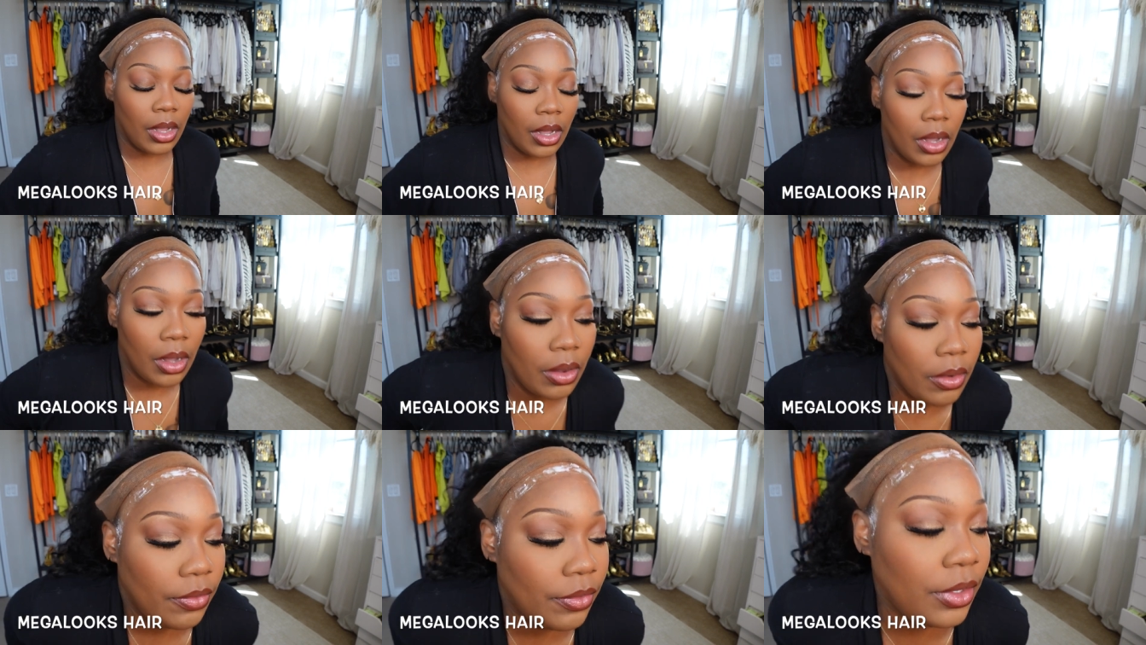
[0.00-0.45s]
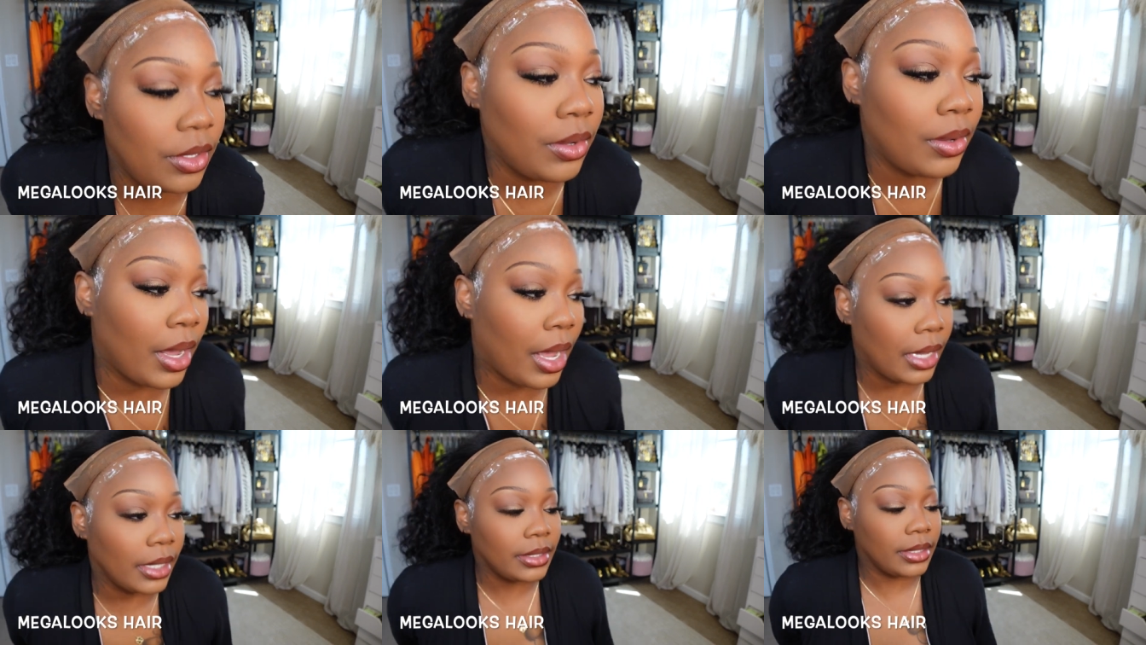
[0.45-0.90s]
Hope you
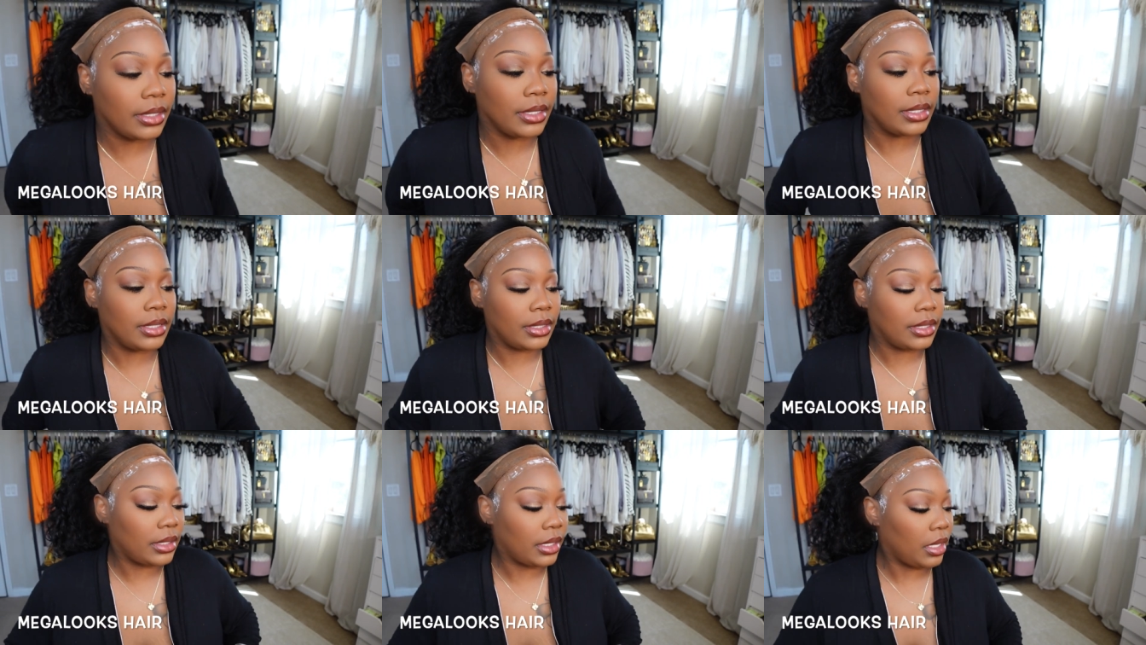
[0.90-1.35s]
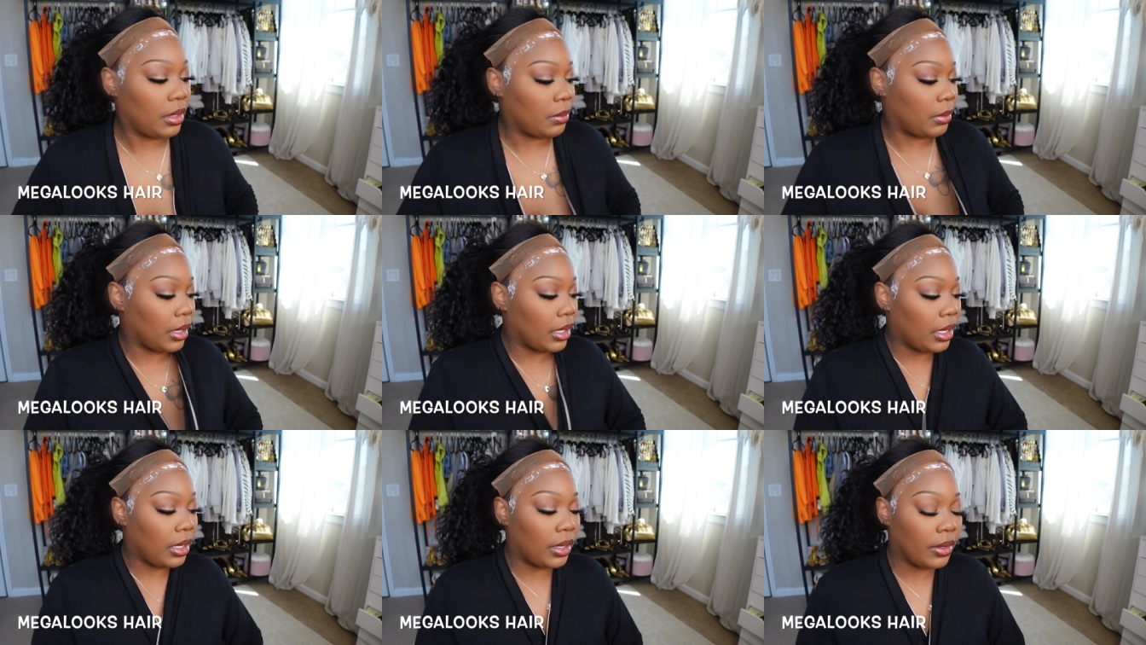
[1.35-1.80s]
guys can see
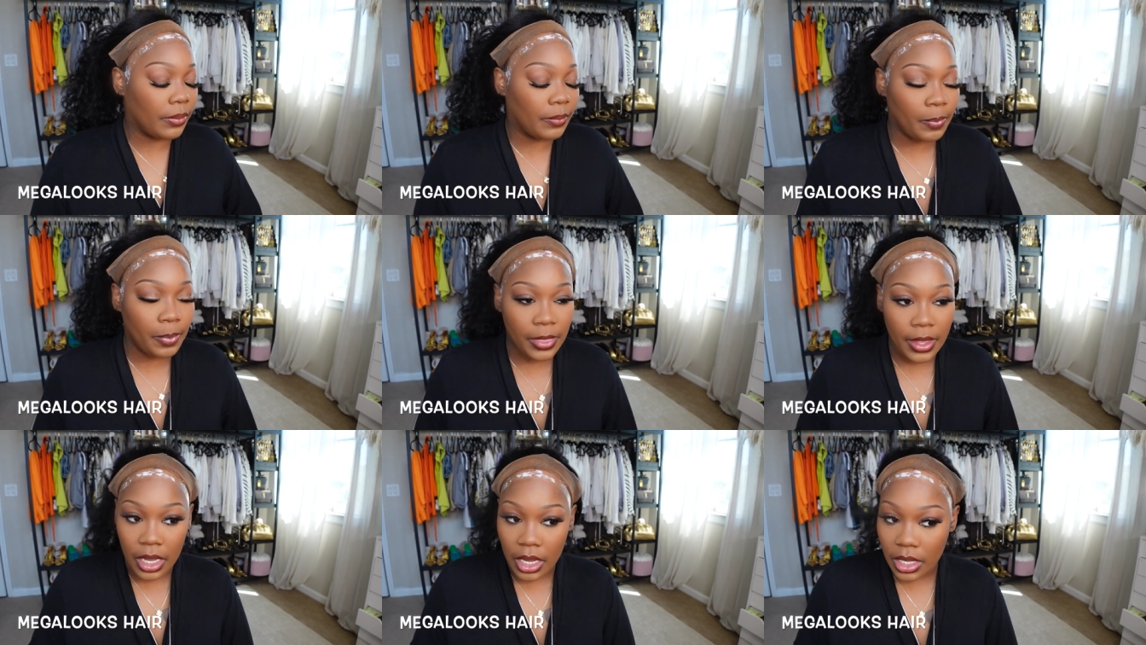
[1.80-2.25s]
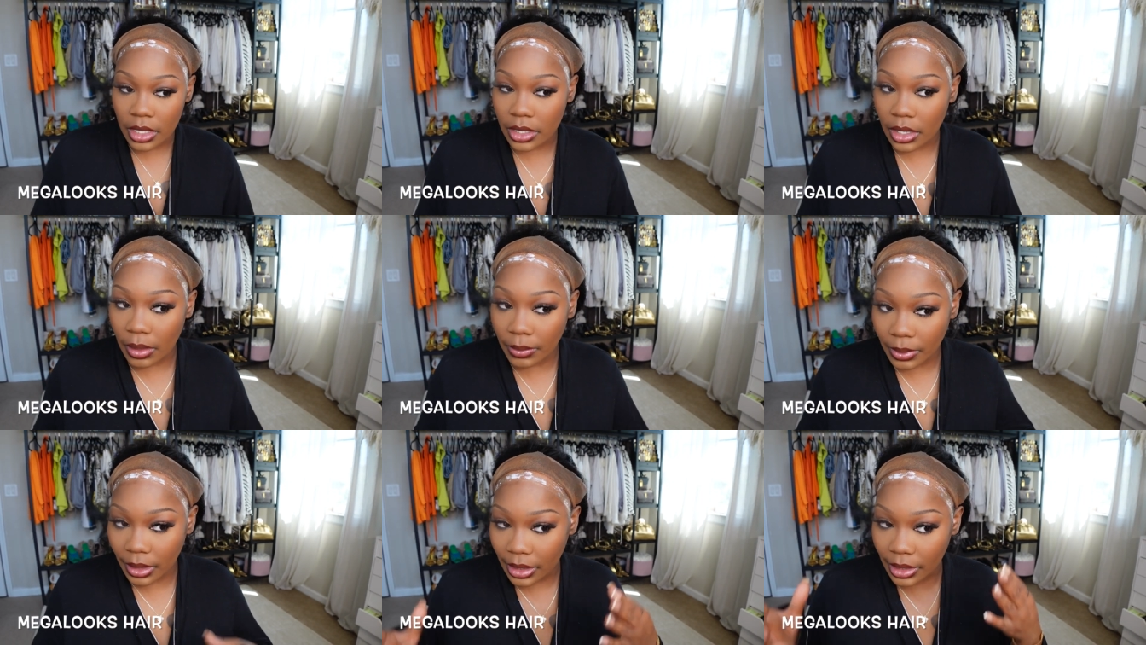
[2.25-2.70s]
me.
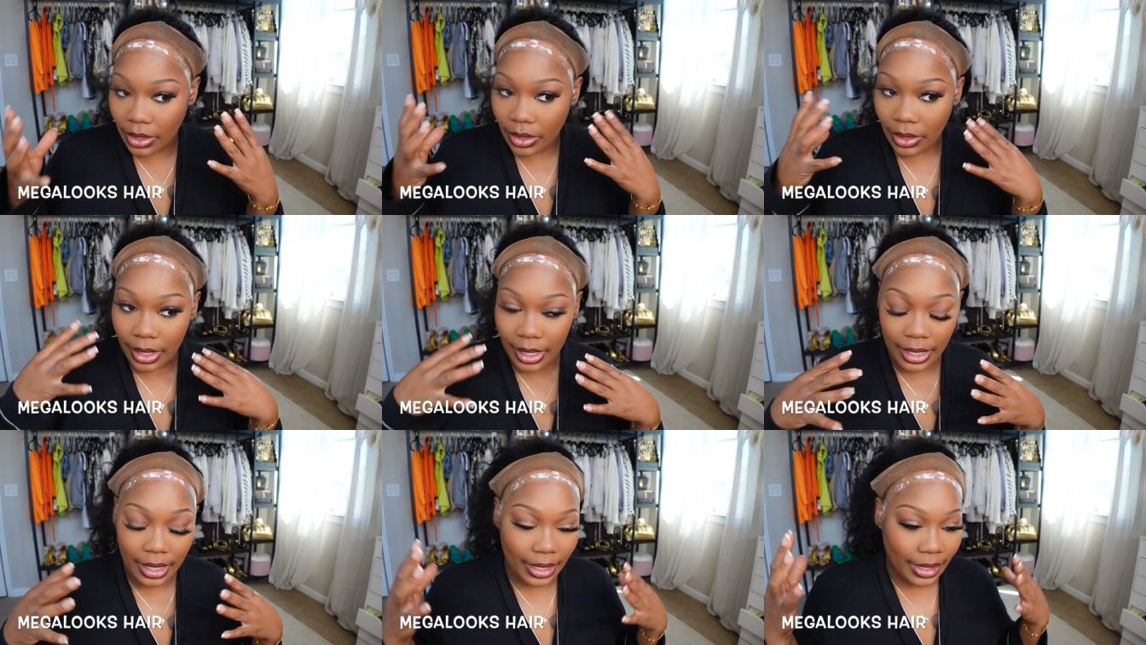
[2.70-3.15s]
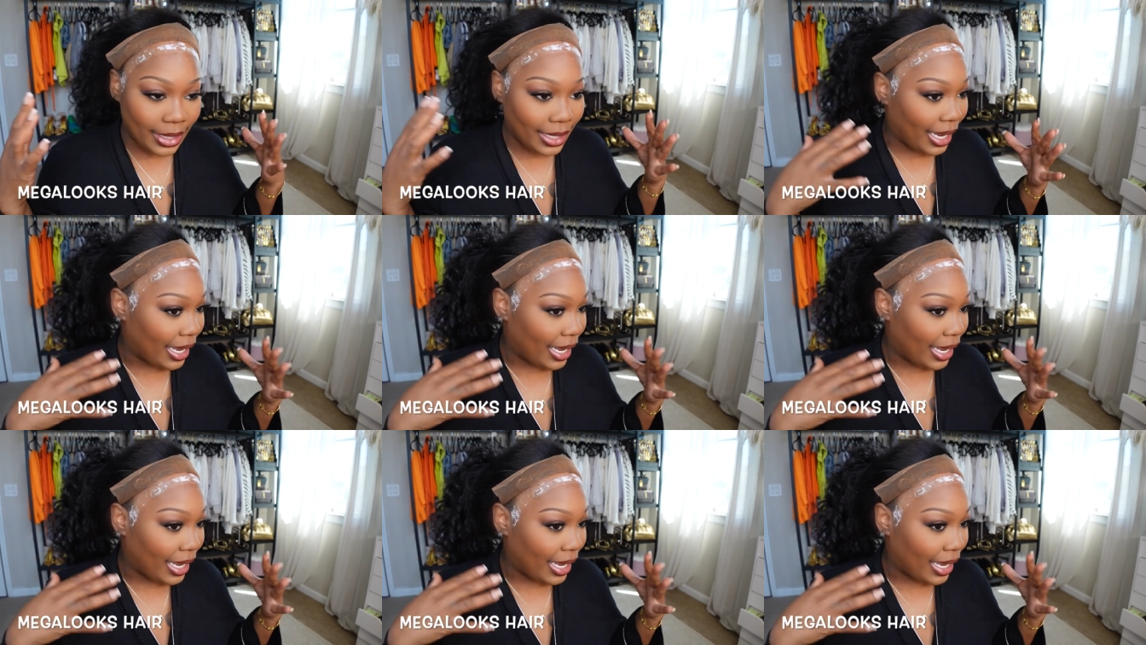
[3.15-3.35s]
So I'm gonna go ahead and